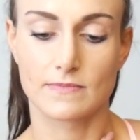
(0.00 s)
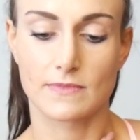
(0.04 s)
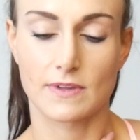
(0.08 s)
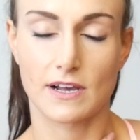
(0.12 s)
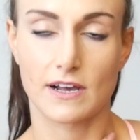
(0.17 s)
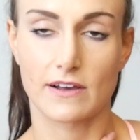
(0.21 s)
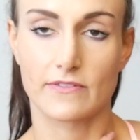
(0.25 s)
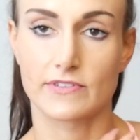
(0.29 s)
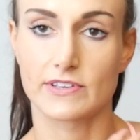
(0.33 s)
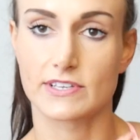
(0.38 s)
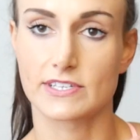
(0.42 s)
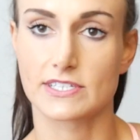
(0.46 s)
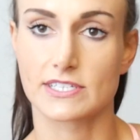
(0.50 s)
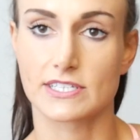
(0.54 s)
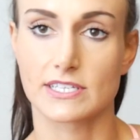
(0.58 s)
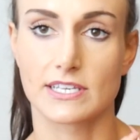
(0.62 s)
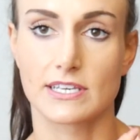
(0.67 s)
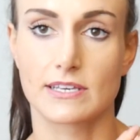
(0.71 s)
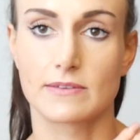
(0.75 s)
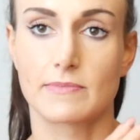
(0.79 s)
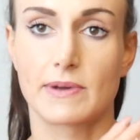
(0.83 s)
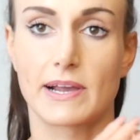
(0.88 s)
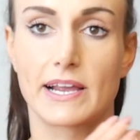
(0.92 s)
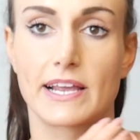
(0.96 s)

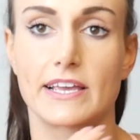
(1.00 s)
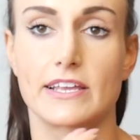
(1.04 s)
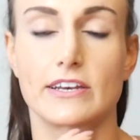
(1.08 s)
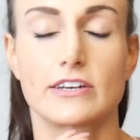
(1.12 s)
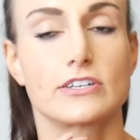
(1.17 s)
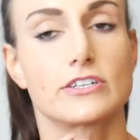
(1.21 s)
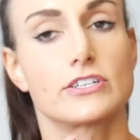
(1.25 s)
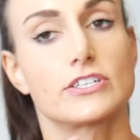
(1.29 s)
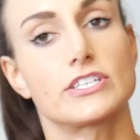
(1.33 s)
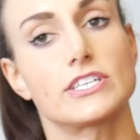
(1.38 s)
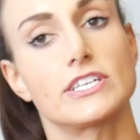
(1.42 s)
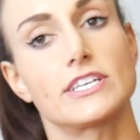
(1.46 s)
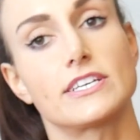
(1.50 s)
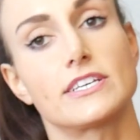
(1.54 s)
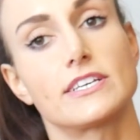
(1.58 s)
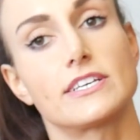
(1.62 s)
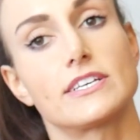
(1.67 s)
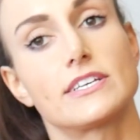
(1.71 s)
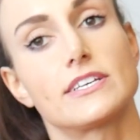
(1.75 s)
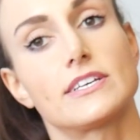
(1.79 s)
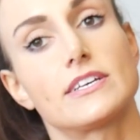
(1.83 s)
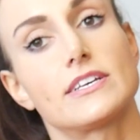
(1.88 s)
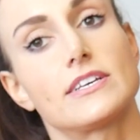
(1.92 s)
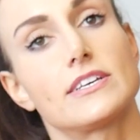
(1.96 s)
Obviously my
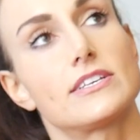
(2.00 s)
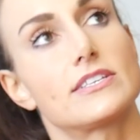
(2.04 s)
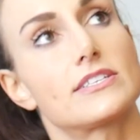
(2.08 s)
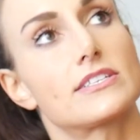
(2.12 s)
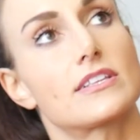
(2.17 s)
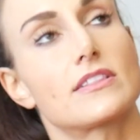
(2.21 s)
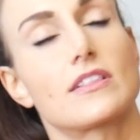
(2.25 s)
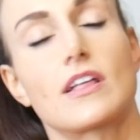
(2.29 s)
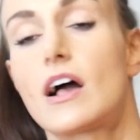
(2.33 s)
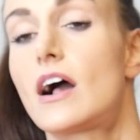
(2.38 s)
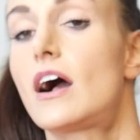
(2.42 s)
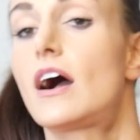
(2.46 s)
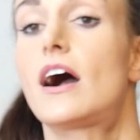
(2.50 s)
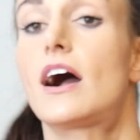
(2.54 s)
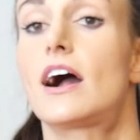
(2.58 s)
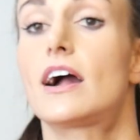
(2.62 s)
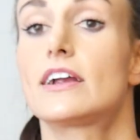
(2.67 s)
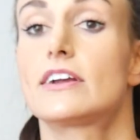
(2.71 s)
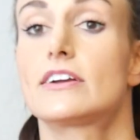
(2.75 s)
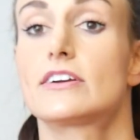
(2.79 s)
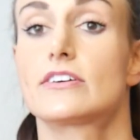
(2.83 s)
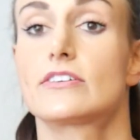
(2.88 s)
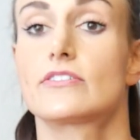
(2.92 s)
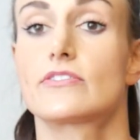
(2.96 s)
energy is a lot
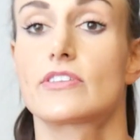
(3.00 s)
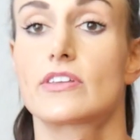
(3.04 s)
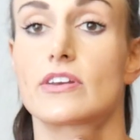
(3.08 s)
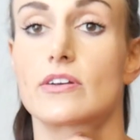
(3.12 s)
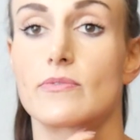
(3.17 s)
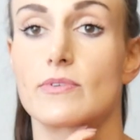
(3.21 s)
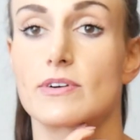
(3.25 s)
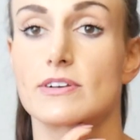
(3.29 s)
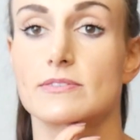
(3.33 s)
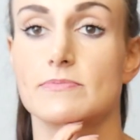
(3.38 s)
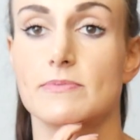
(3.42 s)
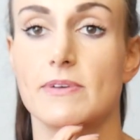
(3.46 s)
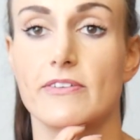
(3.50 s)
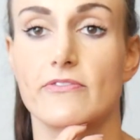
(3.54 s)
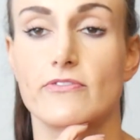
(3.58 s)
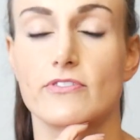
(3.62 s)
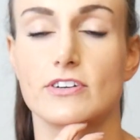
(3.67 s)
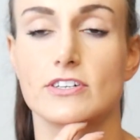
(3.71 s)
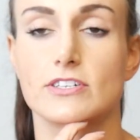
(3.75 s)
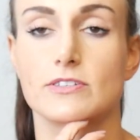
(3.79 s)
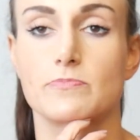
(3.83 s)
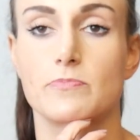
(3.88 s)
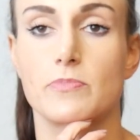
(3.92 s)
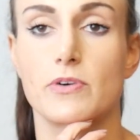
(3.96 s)
higher than it was my
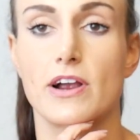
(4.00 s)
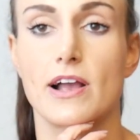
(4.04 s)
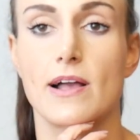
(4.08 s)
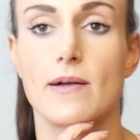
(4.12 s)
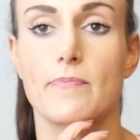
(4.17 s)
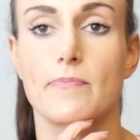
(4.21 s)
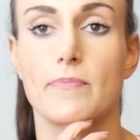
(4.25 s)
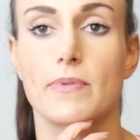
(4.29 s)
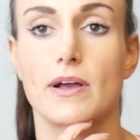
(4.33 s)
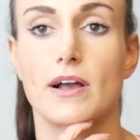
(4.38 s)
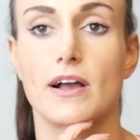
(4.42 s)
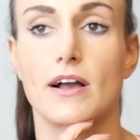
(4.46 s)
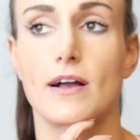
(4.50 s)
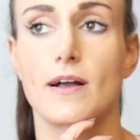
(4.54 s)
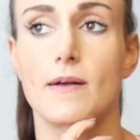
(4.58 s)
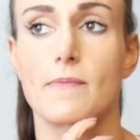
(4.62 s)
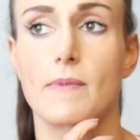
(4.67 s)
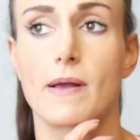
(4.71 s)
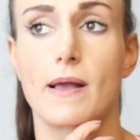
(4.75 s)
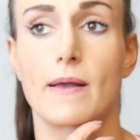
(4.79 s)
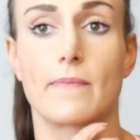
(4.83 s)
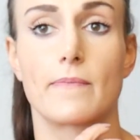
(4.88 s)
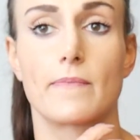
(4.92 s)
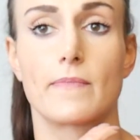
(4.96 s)
first prep.
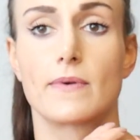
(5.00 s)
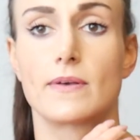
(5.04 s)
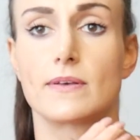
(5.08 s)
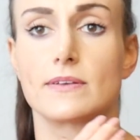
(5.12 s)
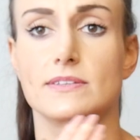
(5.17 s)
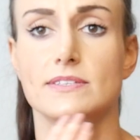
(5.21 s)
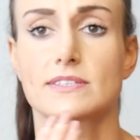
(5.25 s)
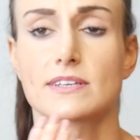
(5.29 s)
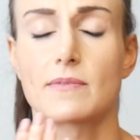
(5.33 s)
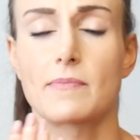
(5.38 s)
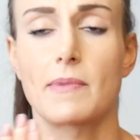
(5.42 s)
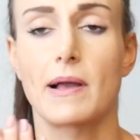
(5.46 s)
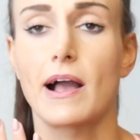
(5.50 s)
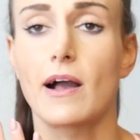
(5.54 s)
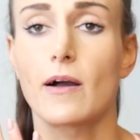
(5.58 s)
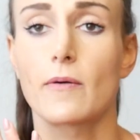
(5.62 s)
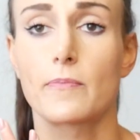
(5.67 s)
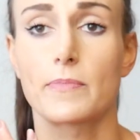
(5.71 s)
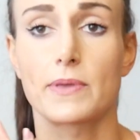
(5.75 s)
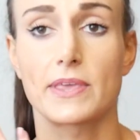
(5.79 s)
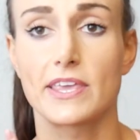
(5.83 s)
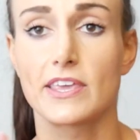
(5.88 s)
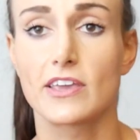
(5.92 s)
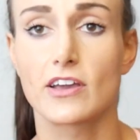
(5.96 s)
I'm
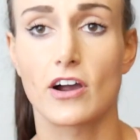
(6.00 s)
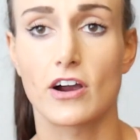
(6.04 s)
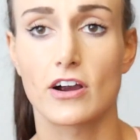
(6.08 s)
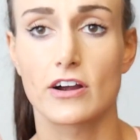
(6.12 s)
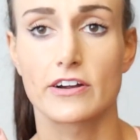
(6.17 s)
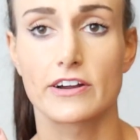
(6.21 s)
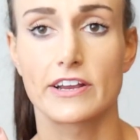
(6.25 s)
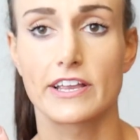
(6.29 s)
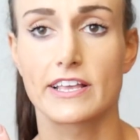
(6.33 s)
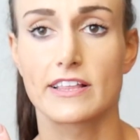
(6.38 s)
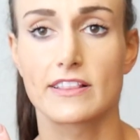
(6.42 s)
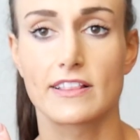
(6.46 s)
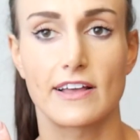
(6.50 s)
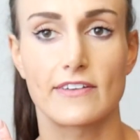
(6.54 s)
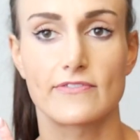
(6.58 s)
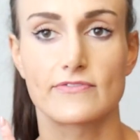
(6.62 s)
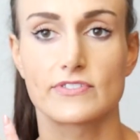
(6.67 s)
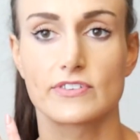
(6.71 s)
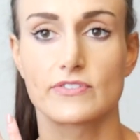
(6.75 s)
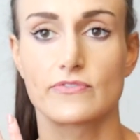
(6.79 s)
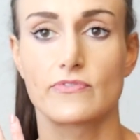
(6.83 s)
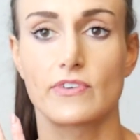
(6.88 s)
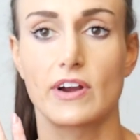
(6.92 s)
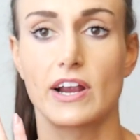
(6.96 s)
somehow PRing
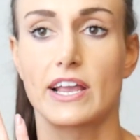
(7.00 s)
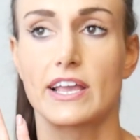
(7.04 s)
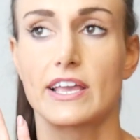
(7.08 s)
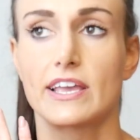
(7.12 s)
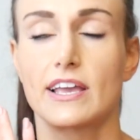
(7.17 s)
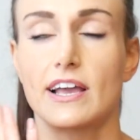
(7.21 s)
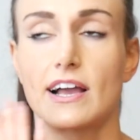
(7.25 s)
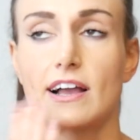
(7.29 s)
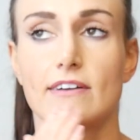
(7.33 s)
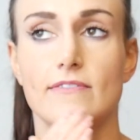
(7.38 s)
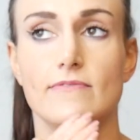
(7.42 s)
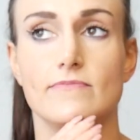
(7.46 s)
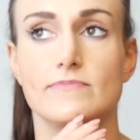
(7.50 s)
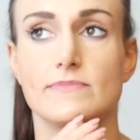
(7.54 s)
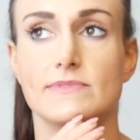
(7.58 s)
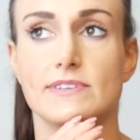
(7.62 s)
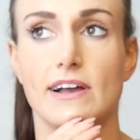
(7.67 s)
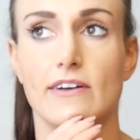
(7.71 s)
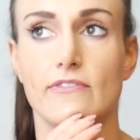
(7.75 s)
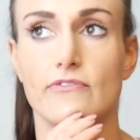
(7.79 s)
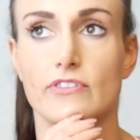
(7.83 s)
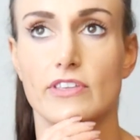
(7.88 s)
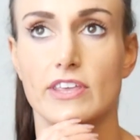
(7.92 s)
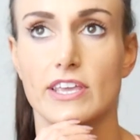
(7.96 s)
left and right. I'm
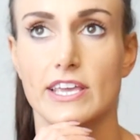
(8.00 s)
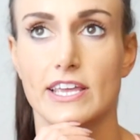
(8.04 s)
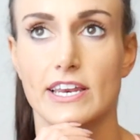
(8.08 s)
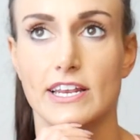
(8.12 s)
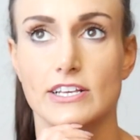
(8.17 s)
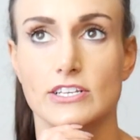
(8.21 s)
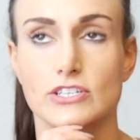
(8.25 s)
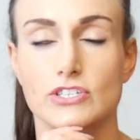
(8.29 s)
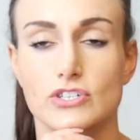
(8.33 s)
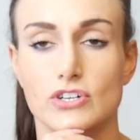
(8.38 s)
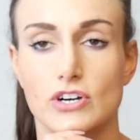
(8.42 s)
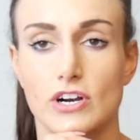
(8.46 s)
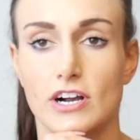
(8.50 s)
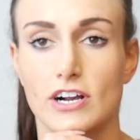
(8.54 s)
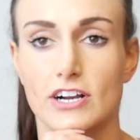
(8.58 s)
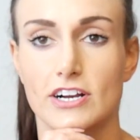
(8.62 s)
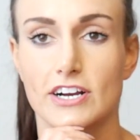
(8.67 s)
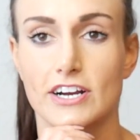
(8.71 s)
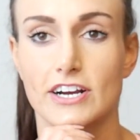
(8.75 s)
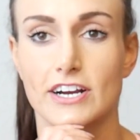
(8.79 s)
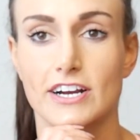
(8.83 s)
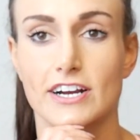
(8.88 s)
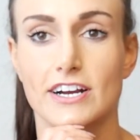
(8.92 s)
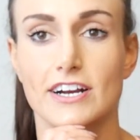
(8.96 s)
definitely getting
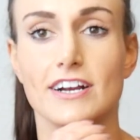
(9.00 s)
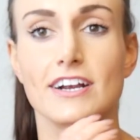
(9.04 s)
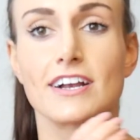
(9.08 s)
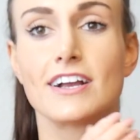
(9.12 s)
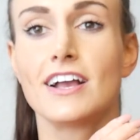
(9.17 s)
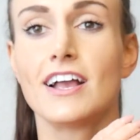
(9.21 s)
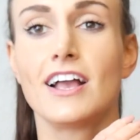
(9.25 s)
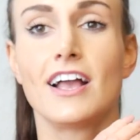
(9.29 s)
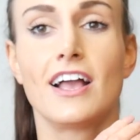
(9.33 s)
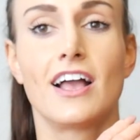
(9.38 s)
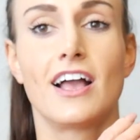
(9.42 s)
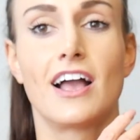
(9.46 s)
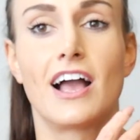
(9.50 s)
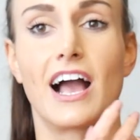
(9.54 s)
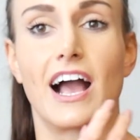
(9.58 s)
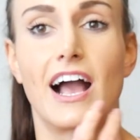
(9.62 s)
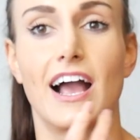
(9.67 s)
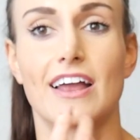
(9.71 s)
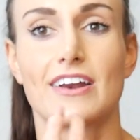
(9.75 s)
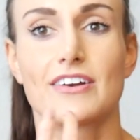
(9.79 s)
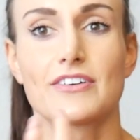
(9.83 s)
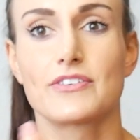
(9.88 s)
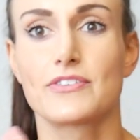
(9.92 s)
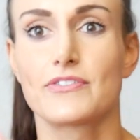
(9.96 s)
stronger.
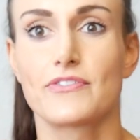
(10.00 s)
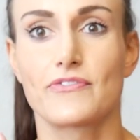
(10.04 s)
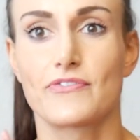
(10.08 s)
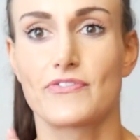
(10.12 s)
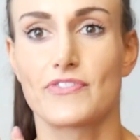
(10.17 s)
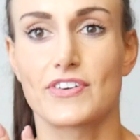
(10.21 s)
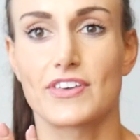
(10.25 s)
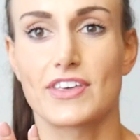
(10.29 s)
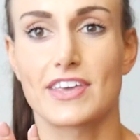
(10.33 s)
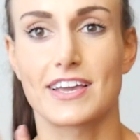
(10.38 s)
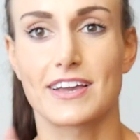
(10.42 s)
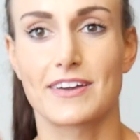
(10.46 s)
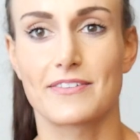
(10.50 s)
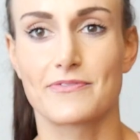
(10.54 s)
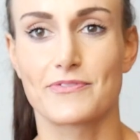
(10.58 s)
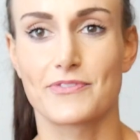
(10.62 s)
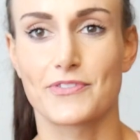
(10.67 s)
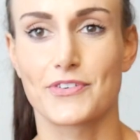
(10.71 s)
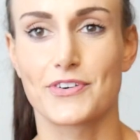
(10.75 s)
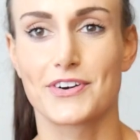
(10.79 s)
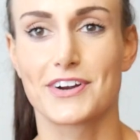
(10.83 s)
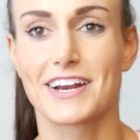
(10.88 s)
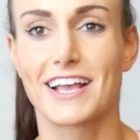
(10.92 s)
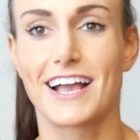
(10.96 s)
I don't even feel like I'm
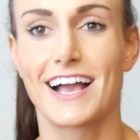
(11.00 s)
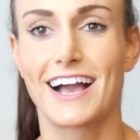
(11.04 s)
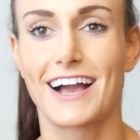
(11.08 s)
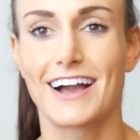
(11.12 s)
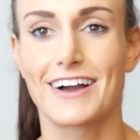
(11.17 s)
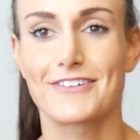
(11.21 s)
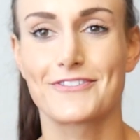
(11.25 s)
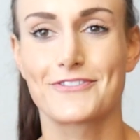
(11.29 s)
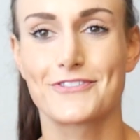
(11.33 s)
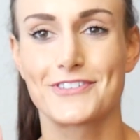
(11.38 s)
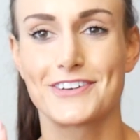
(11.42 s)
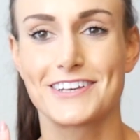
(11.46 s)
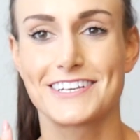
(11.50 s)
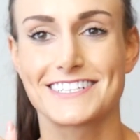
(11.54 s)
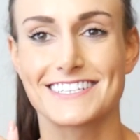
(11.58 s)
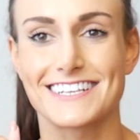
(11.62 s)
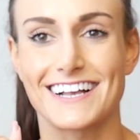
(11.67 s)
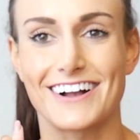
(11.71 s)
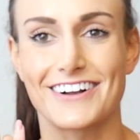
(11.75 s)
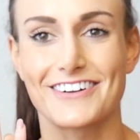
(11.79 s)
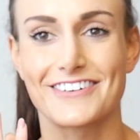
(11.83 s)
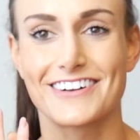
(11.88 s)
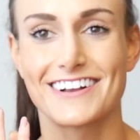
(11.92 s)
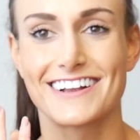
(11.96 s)
4.5 weeks
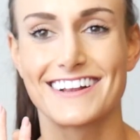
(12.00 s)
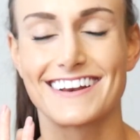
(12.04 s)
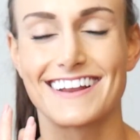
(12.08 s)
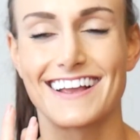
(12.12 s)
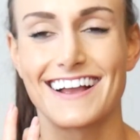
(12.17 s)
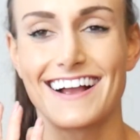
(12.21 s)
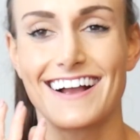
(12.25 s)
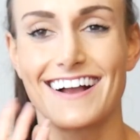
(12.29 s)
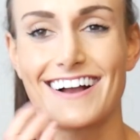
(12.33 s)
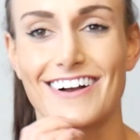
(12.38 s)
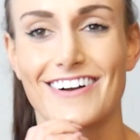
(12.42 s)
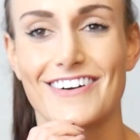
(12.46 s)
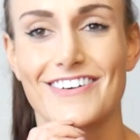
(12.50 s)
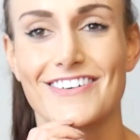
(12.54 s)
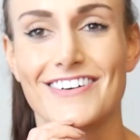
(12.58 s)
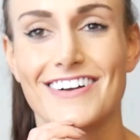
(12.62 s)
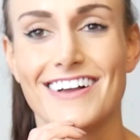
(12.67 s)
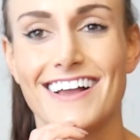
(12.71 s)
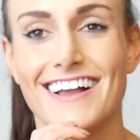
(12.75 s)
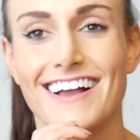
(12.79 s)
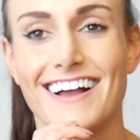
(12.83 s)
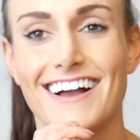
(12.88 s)
out right now.